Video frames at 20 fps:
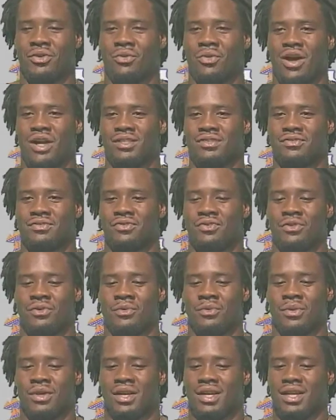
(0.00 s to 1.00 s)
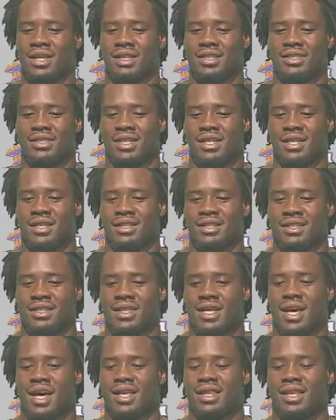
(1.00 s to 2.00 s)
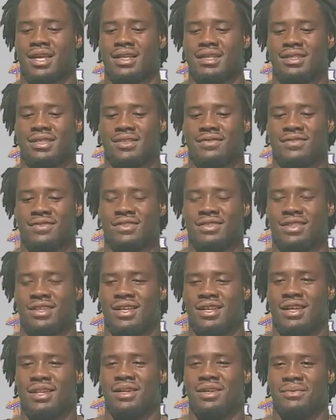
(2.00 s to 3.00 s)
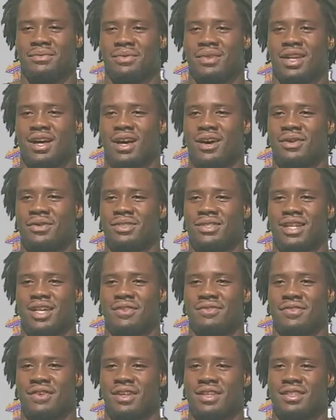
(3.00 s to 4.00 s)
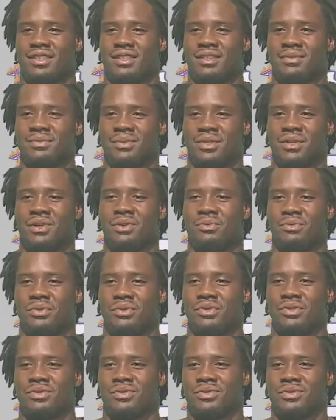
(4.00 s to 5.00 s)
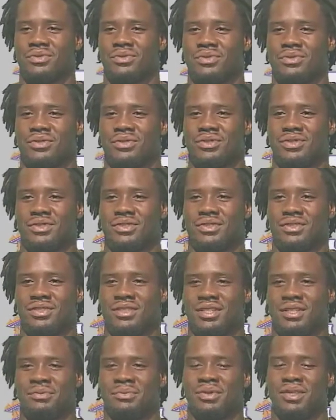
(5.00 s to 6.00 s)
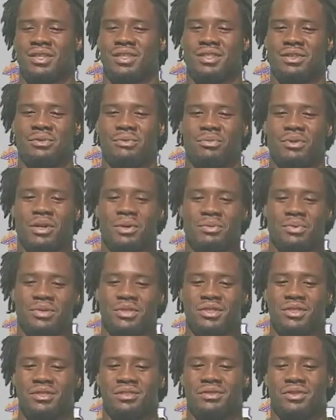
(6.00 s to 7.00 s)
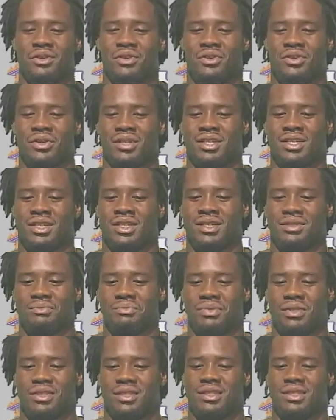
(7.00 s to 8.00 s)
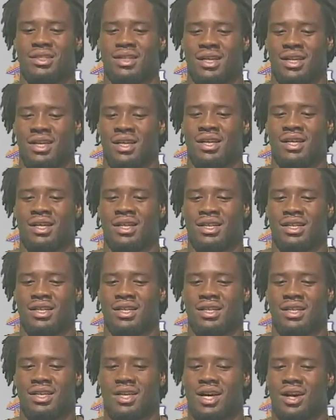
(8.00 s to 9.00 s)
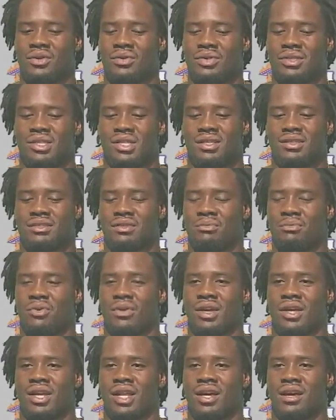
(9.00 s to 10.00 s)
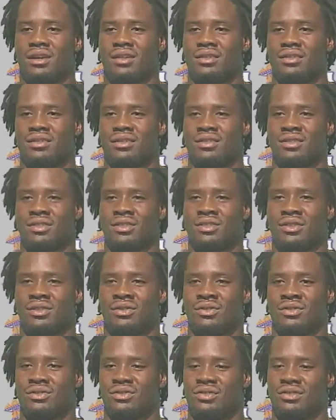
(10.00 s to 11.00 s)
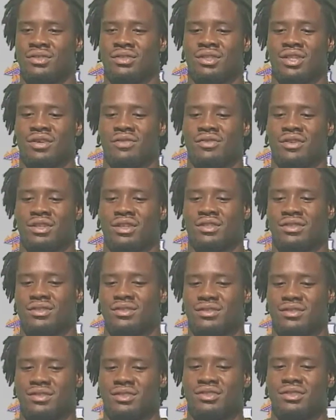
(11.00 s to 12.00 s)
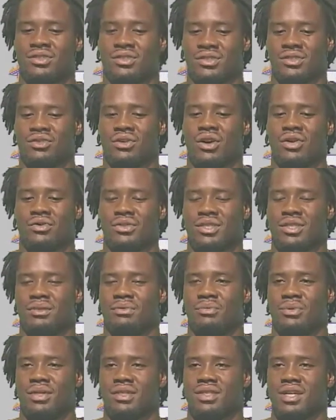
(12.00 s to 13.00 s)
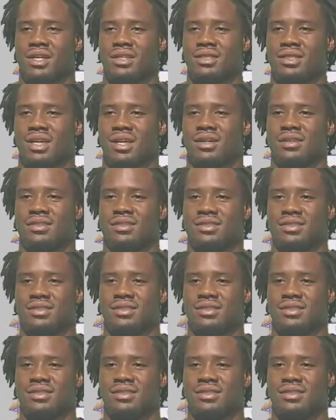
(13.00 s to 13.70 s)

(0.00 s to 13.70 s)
watching for him when I get a chance, see the highlights of it. But I always got faith in him. He's going to pull through. He's been a little bumpy going in, but he always seems to bring it out. You know, you'll always get the best out of Tiger.